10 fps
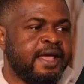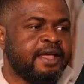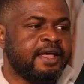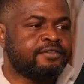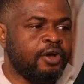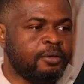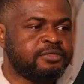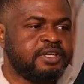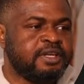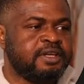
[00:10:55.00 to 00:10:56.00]

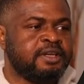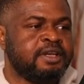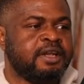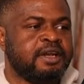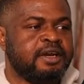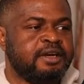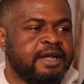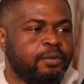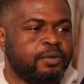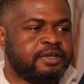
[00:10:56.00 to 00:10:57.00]
something that
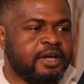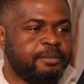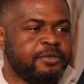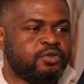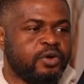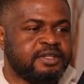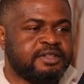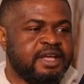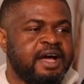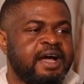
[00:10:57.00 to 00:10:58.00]
will tell me to
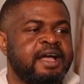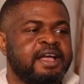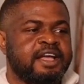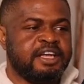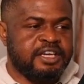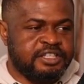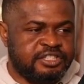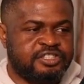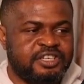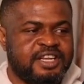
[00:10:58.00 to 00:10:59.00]
enter a
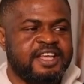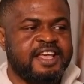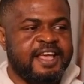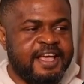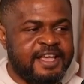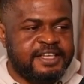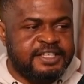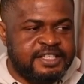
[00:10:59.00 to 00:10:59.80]
trade in this